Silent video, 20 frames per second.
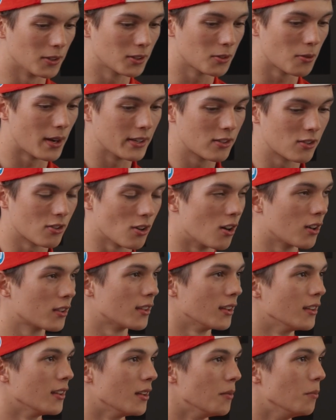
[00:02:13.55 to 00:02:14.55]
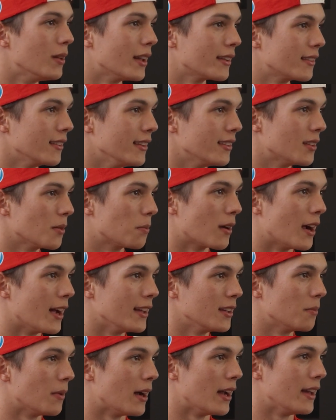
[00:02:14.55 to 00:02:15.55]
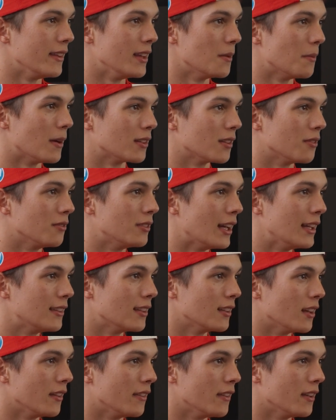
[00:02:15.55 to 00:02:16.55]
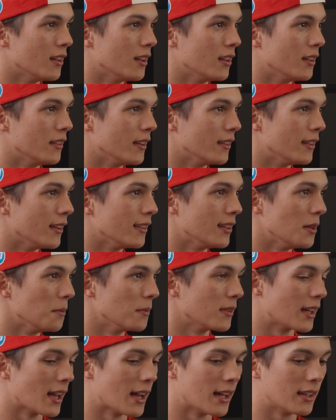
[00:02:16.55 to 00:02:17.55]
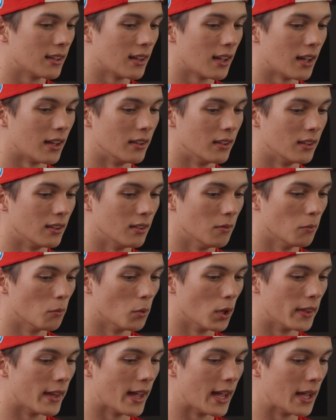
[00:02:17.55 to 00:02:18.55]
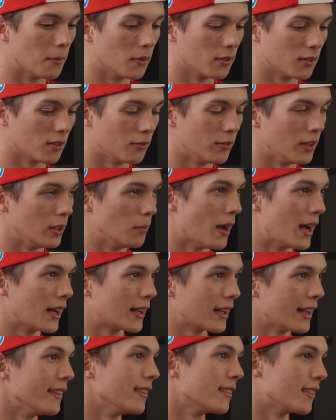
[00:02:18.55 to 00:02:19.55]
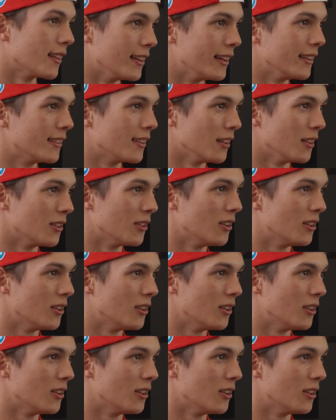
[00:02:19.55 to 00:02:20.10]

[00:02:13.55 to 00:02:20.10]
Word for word: was quite shocked and, and pleasantly surprised by the amount of data that the, that the teams get and what they're able to feed back instantly to